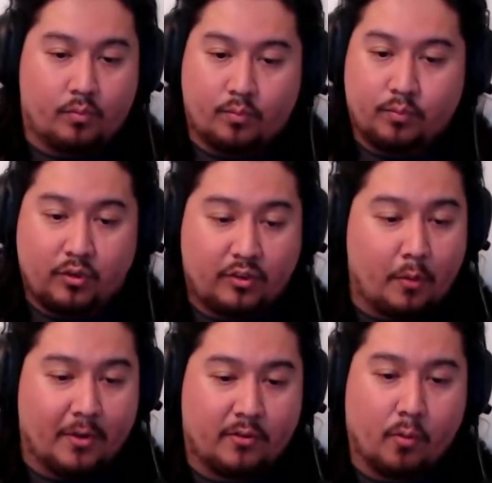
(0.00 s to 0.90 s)
so
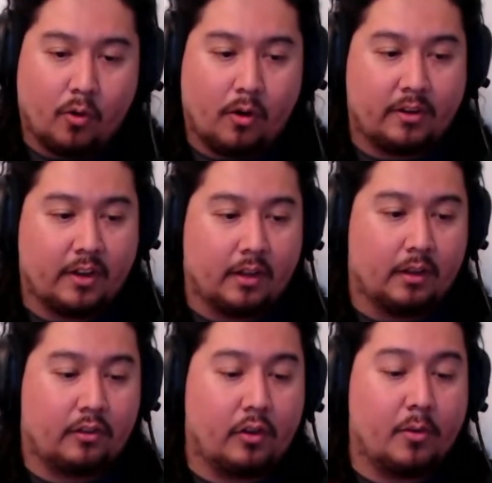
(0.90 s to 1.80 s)
much more
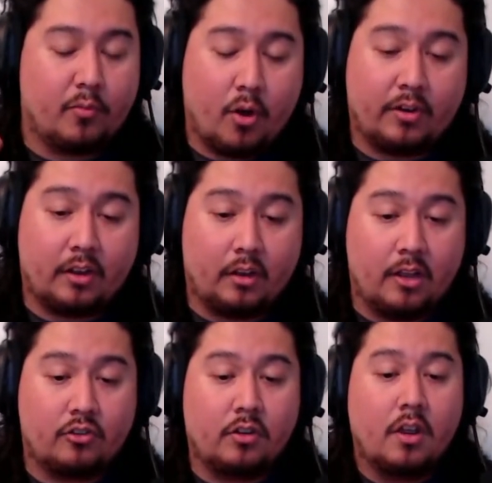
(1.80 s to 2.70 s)

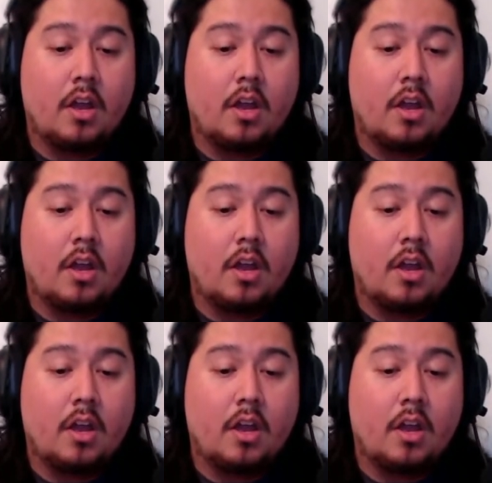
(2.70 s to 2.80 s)
articulation,